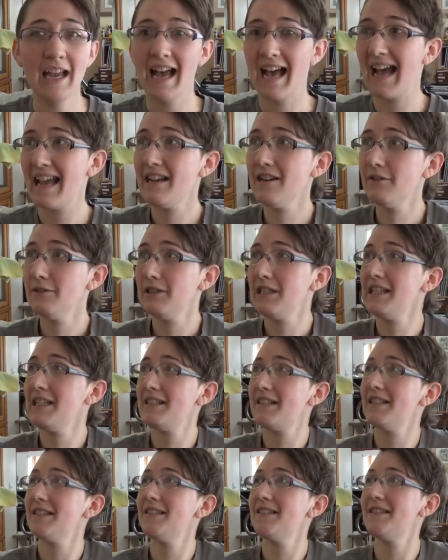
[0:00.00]
I don't need
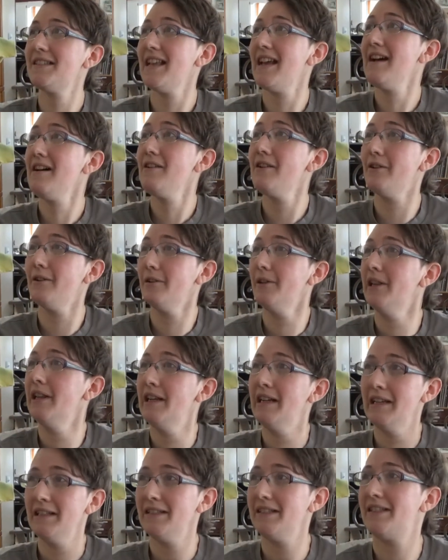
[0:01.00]
to sell
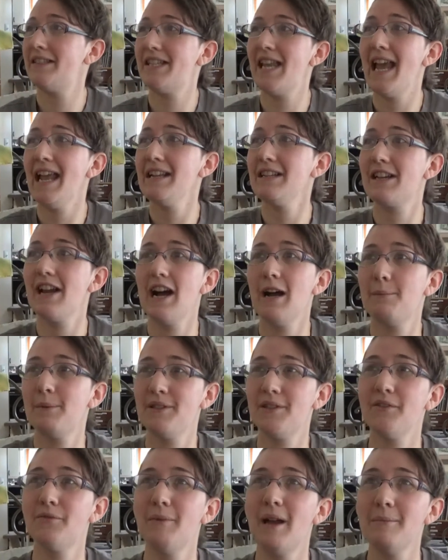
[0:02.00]
10
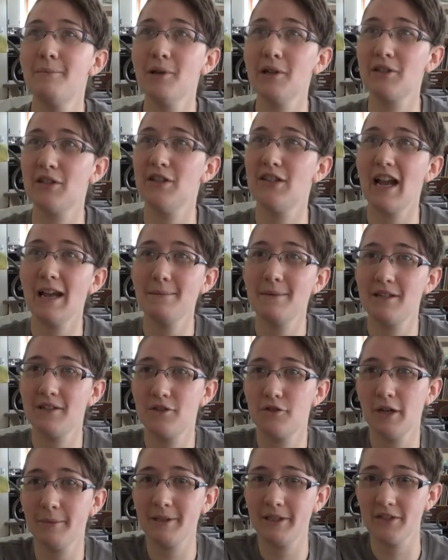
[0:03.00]
copies of my book to Diamond
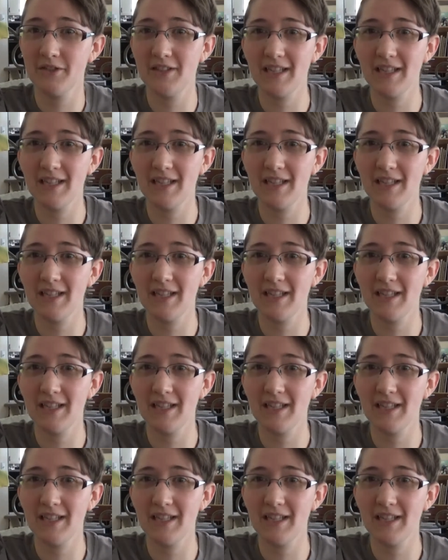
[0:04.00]
Distributors